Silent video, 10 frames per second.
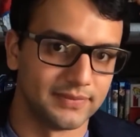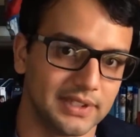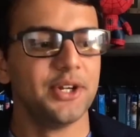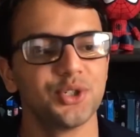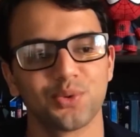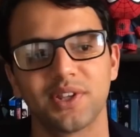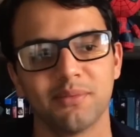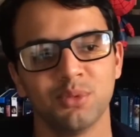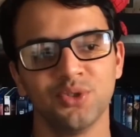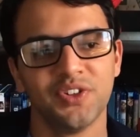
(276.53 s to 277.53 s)
Here's where the
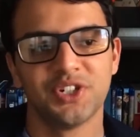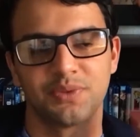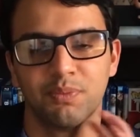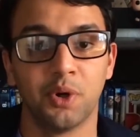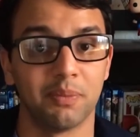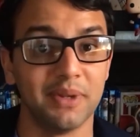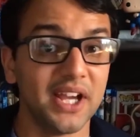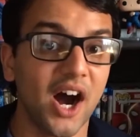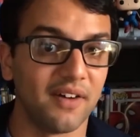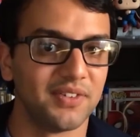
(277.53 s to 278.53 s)
movie just put me
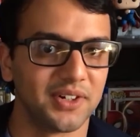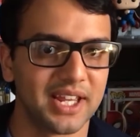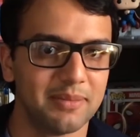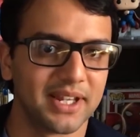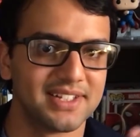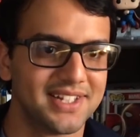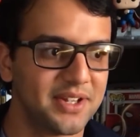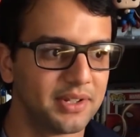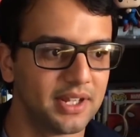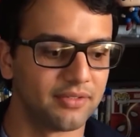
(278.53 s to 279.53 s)
off, okay? Because
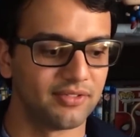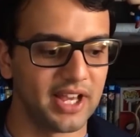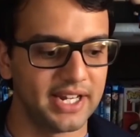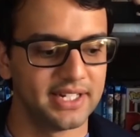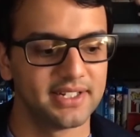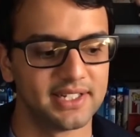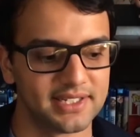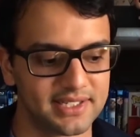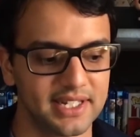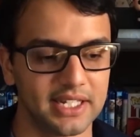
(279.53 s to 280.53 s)
they're flying into the
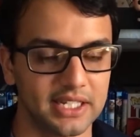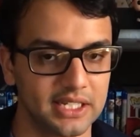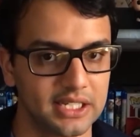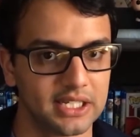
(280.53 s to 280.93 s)
city,